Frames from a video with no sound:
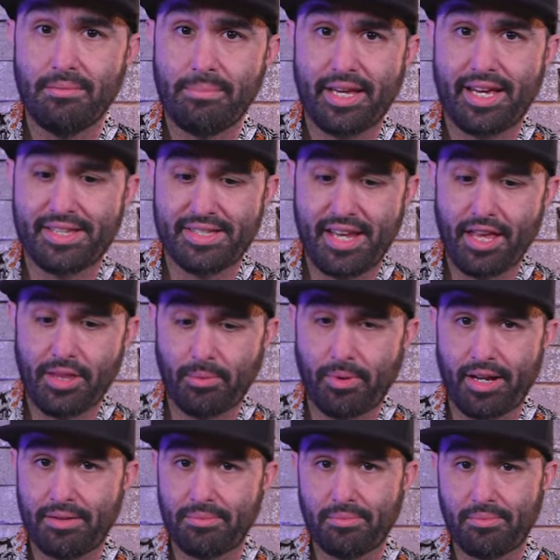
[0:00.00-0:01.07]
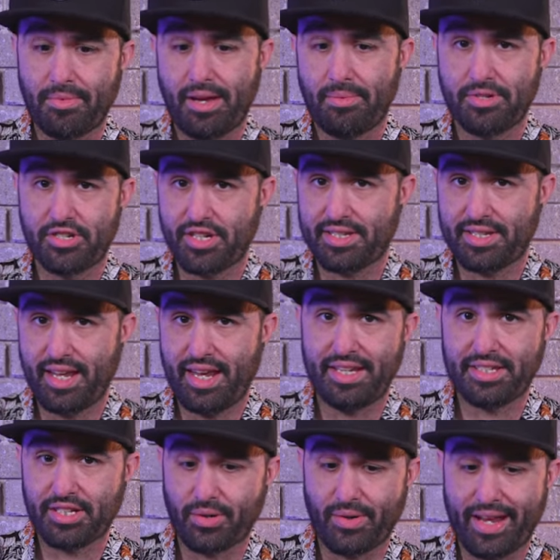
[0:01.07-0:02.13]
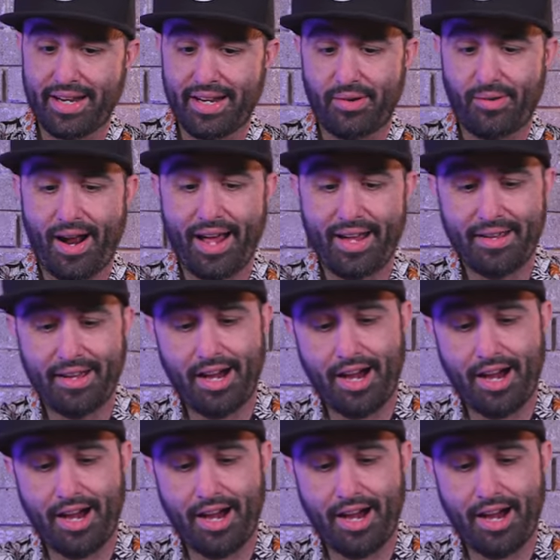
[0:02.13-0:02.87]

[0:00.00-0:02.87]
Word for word: because the other one, it was just integrated, right?